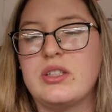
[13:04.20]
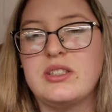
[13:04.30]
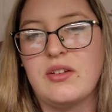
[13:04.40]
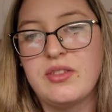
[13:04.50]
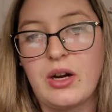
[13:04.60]

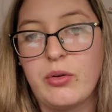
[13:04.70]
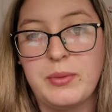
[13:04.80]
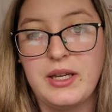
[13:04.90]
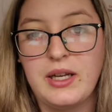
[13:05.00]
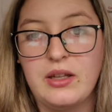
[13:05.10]
stuff that I will be
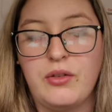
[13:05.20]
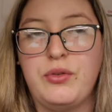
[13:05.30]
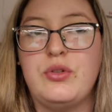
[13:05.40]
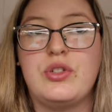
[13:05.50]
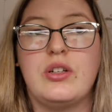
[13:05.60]
getting in the
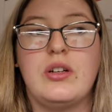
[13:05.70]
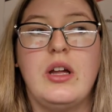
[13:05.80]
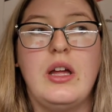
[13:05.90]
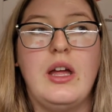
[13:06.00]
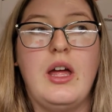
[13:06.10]
future.
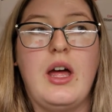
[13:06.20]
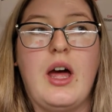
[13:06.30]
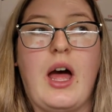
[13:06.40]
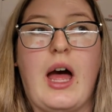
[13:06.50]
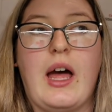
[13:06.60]

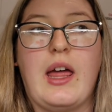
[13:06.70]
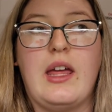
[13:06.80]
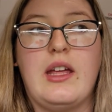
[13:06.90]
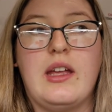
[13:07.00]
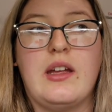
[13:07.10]

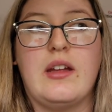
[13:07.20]
I